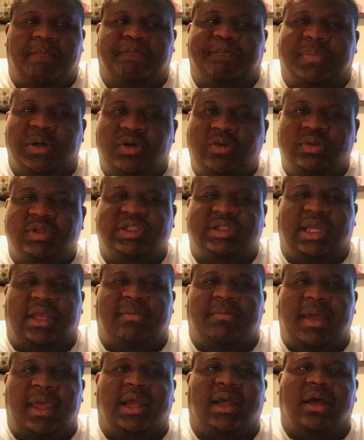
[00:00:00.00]
boost
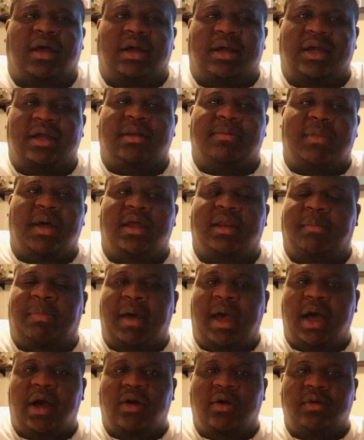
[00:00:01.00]
and make a good amount of
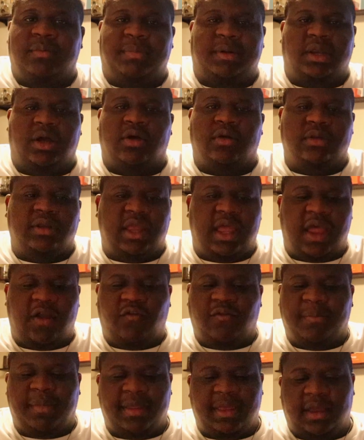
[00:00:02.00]
power, but
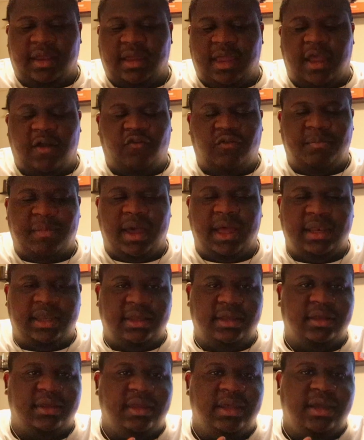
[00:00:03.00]

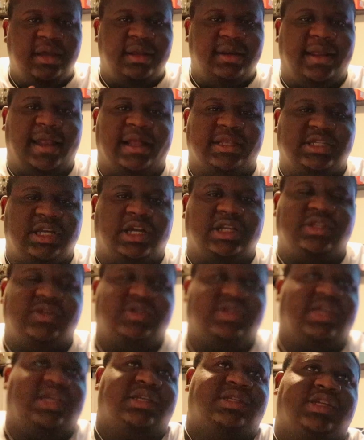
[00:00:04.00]
everybody that I talk to
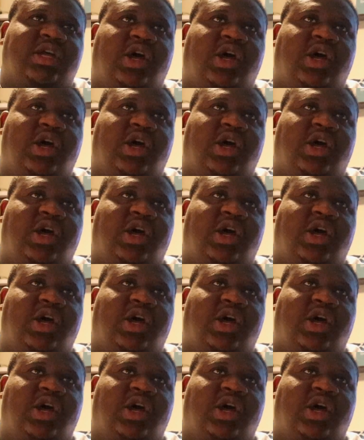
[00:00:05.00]
says,